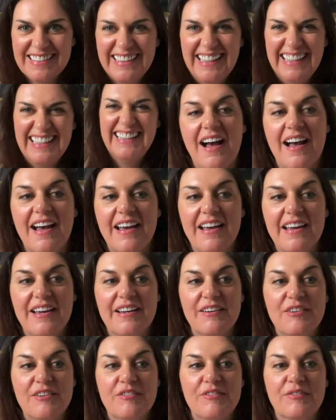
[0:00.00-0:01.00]

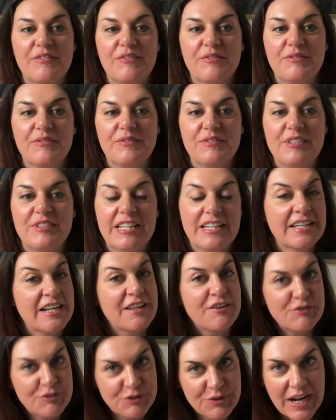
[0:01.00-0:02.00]
I did
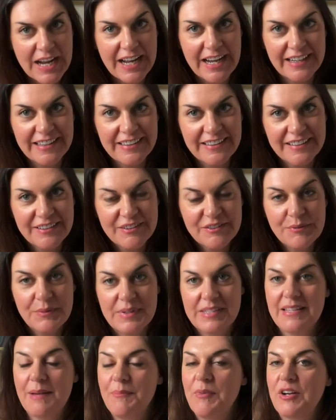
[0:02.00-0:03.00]
another trade
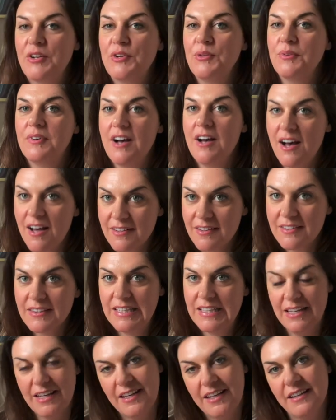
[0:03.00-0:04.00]
with someone who got
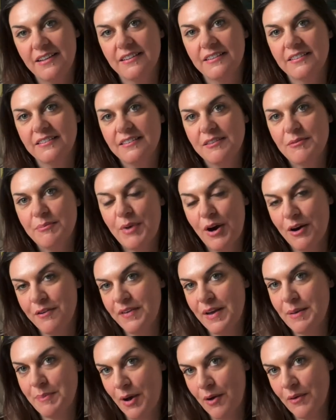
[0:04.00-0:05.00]
the
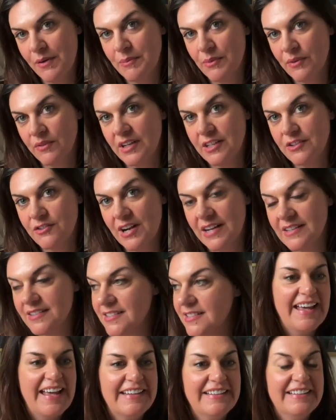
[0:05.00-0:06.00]
Parfait Poet Marie
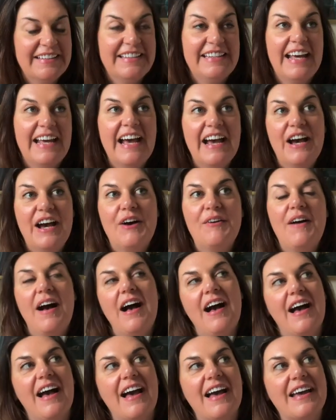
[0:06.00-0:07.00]
dress. And now
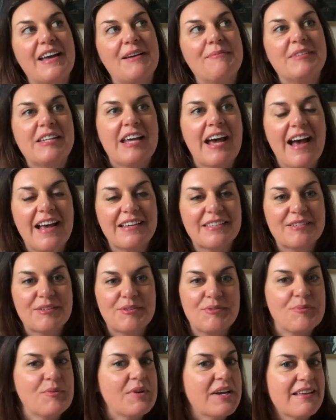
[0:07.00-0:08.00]
I am
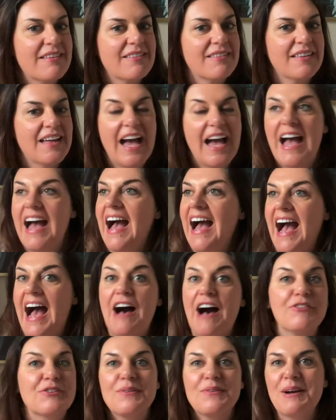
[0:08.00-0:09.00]
tasked with
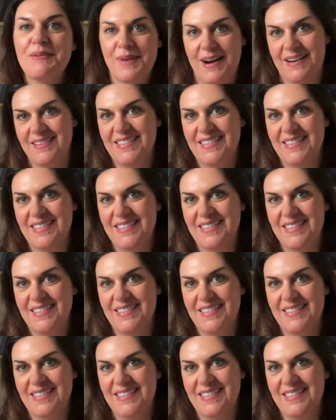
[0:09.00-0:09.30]
how do I wear